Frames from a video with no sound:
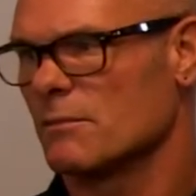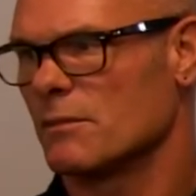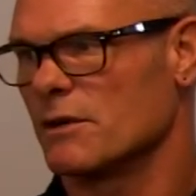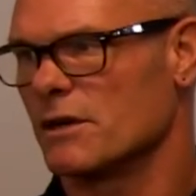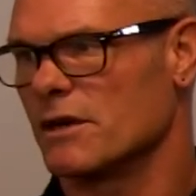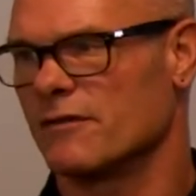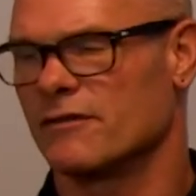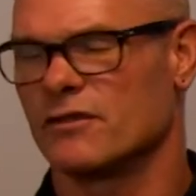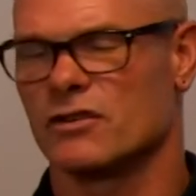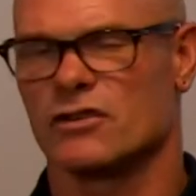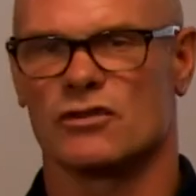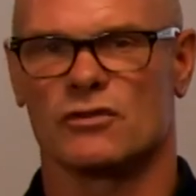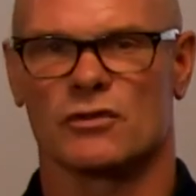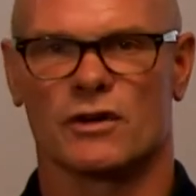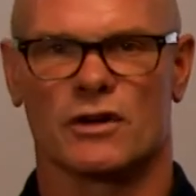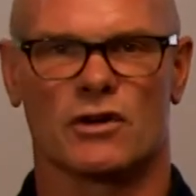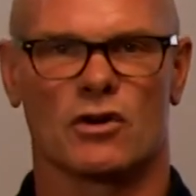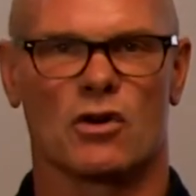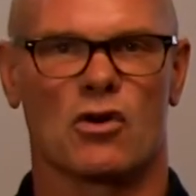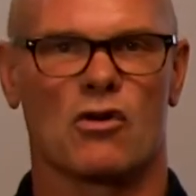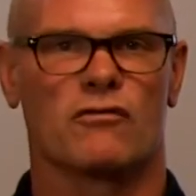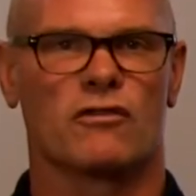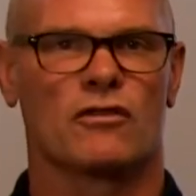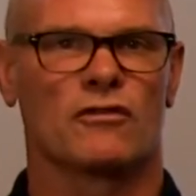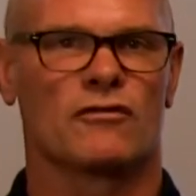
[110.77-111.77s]
But if you're
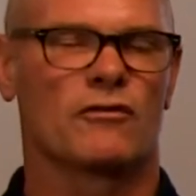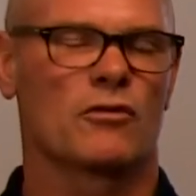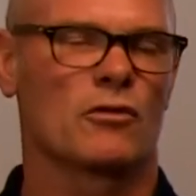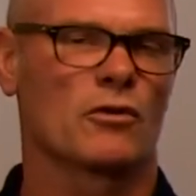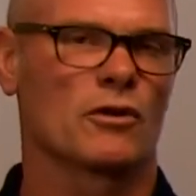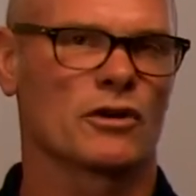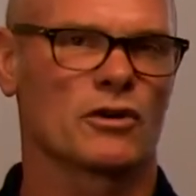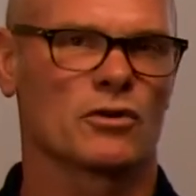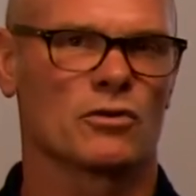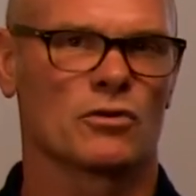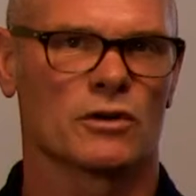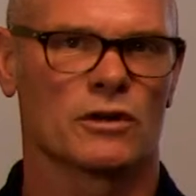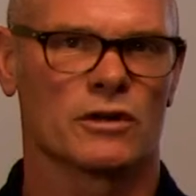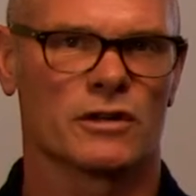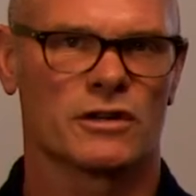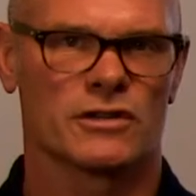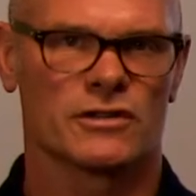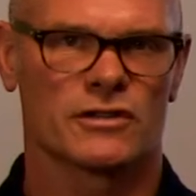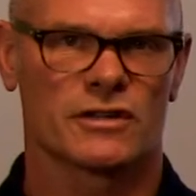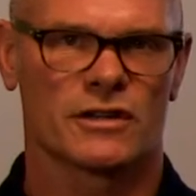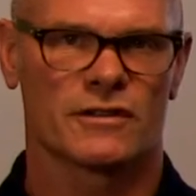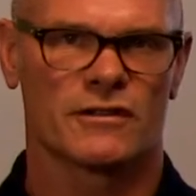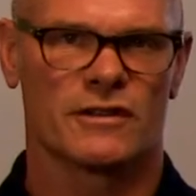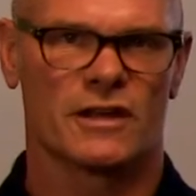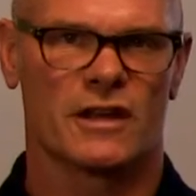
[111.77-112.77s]
doing over 40
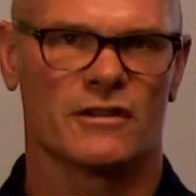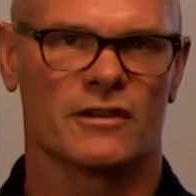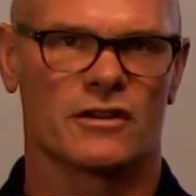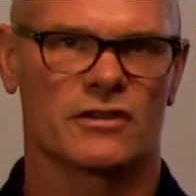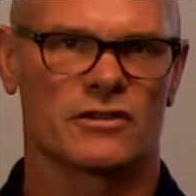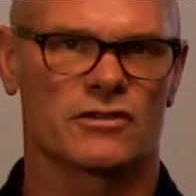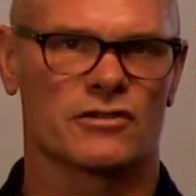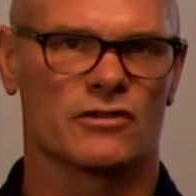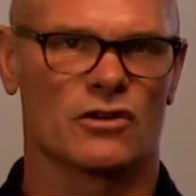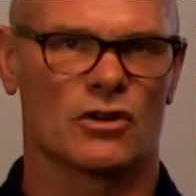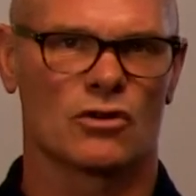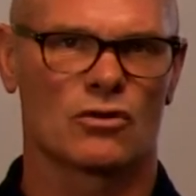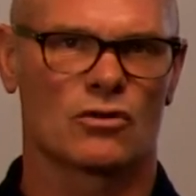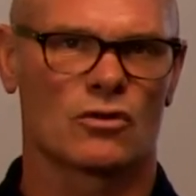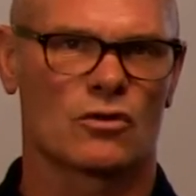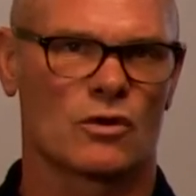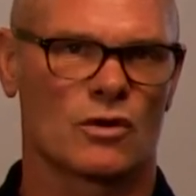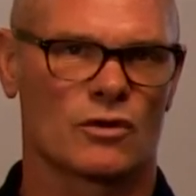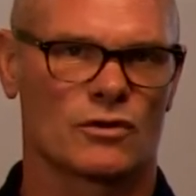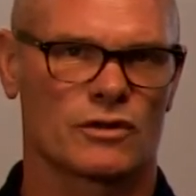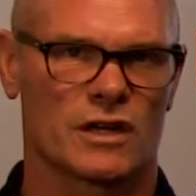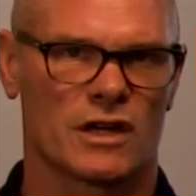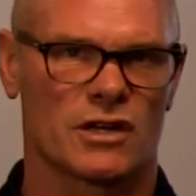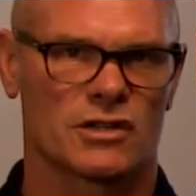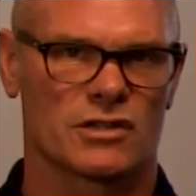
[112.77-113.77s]
words, then there's no
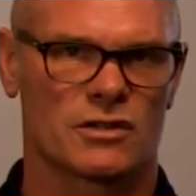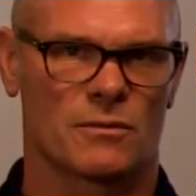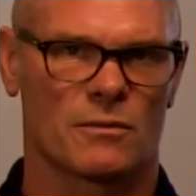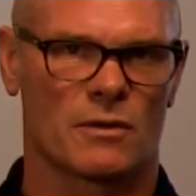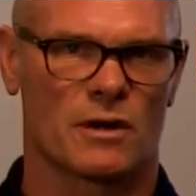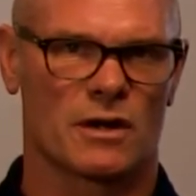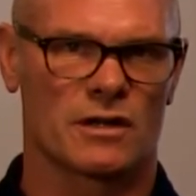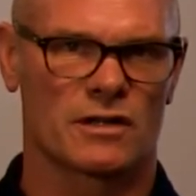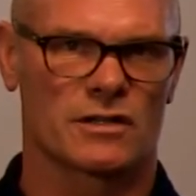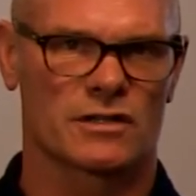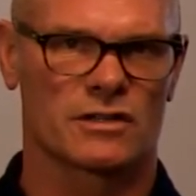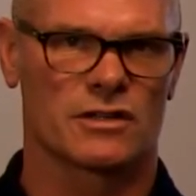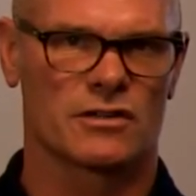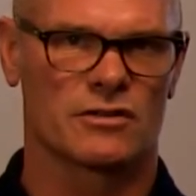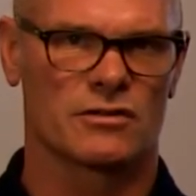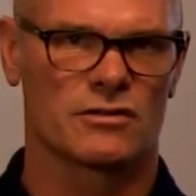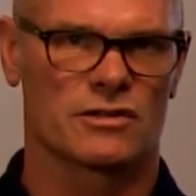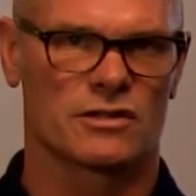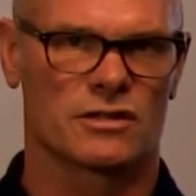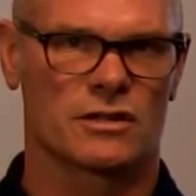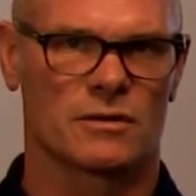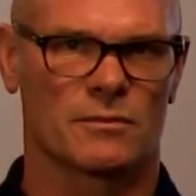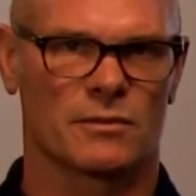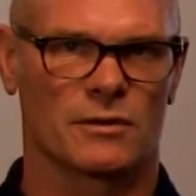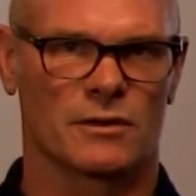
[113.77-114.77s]
quotation marks and you
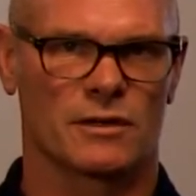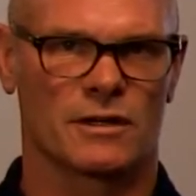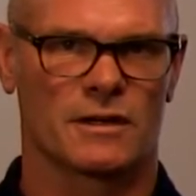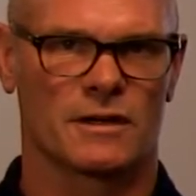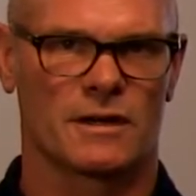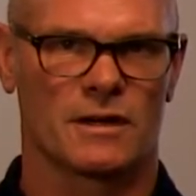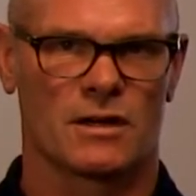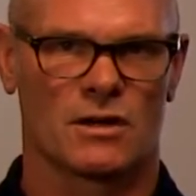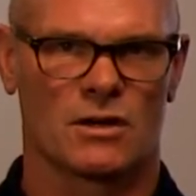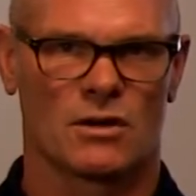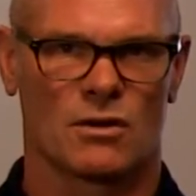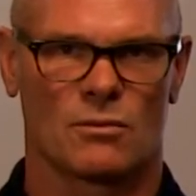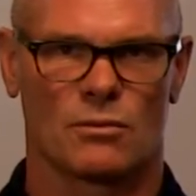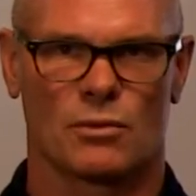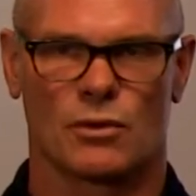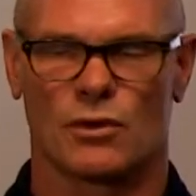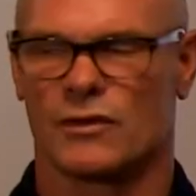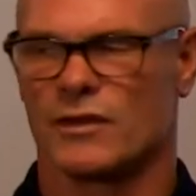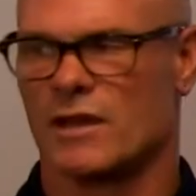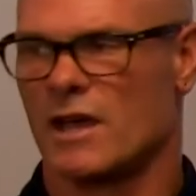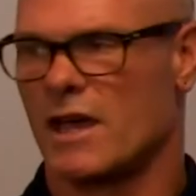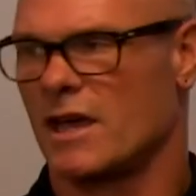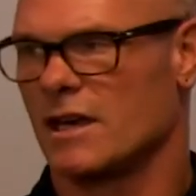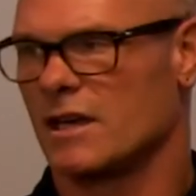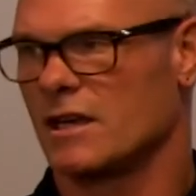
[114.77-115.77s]
simply
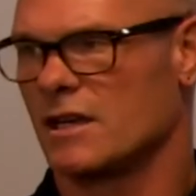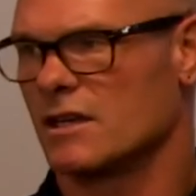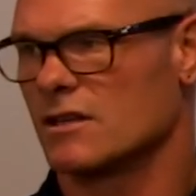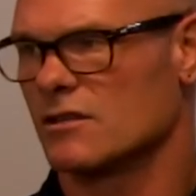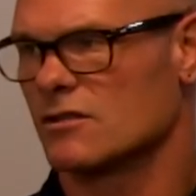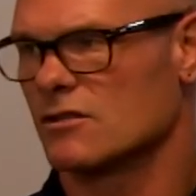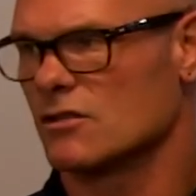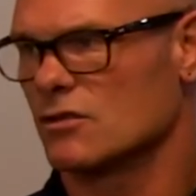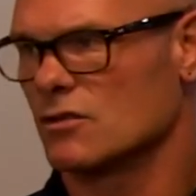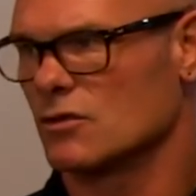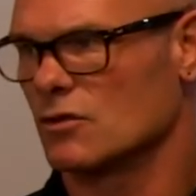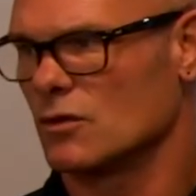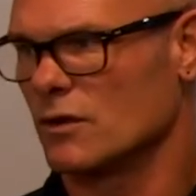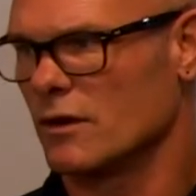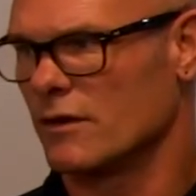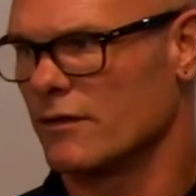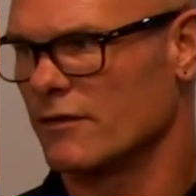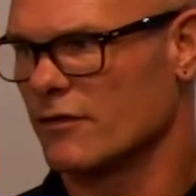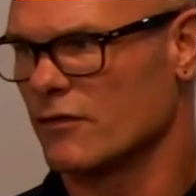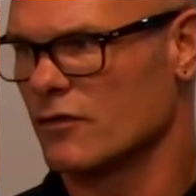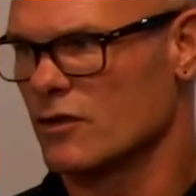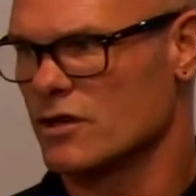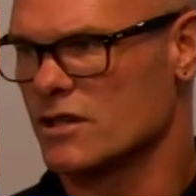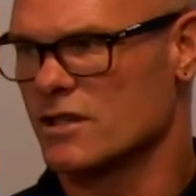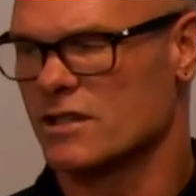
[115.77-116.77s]
put that into a
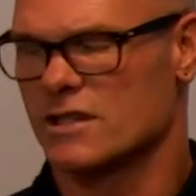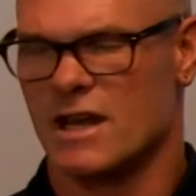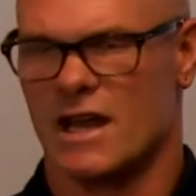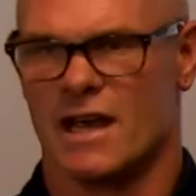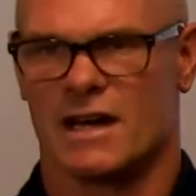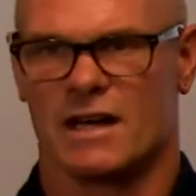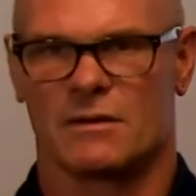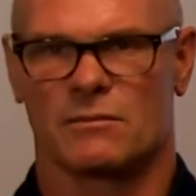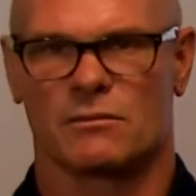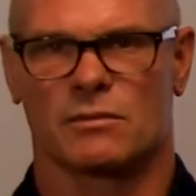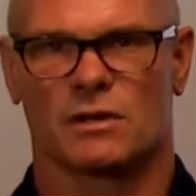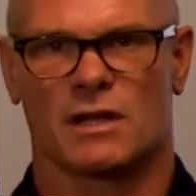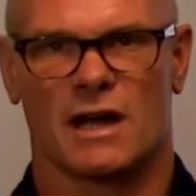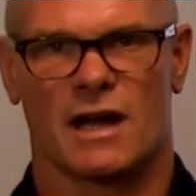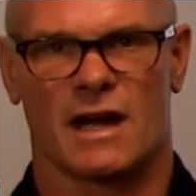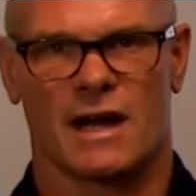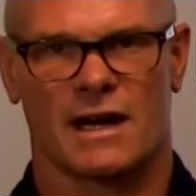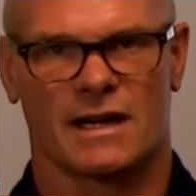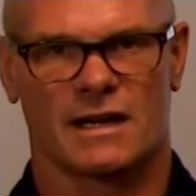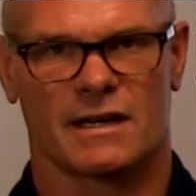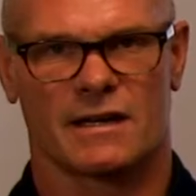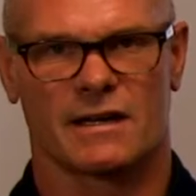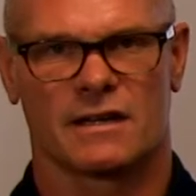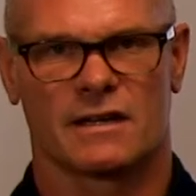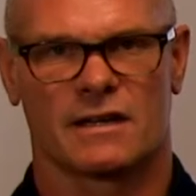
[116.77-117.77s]
freestanding
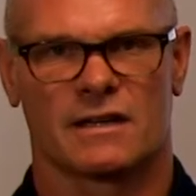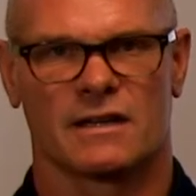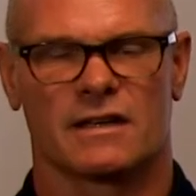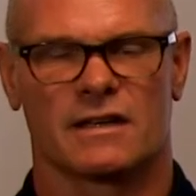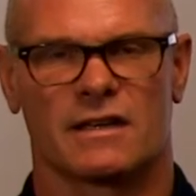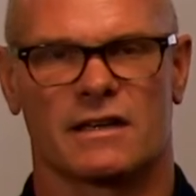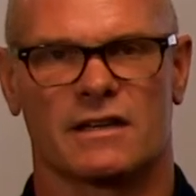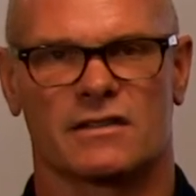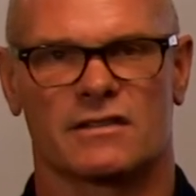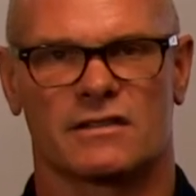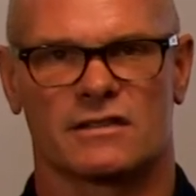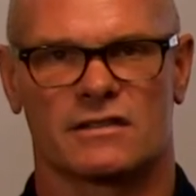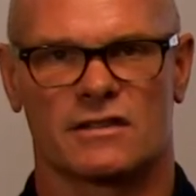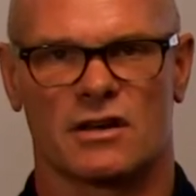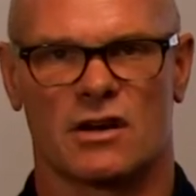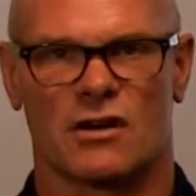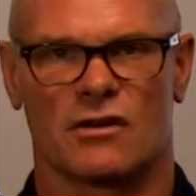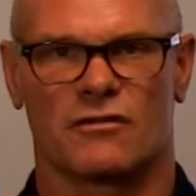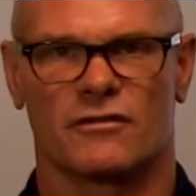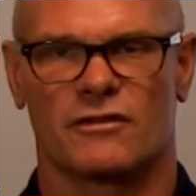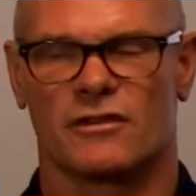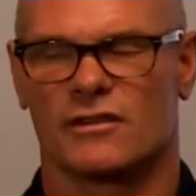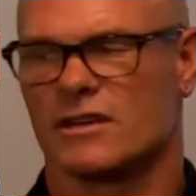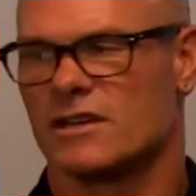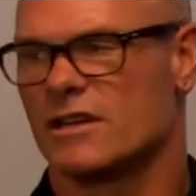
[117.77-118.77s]
block
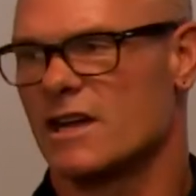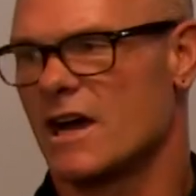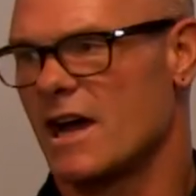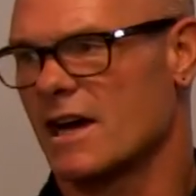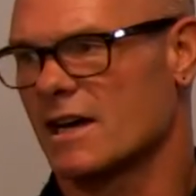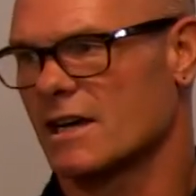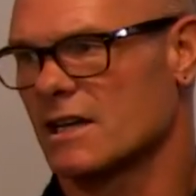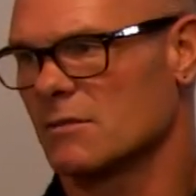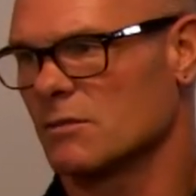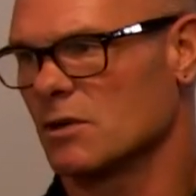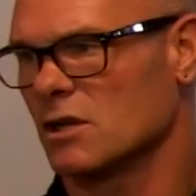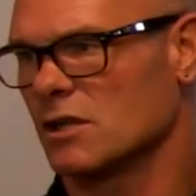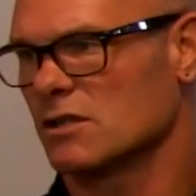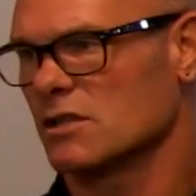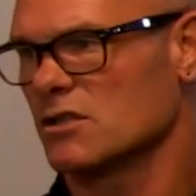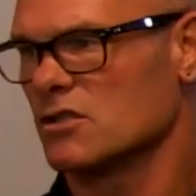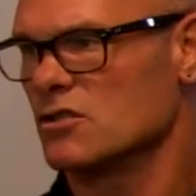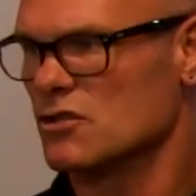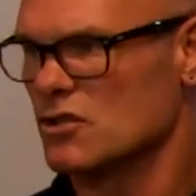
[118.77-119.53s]
itself in the document.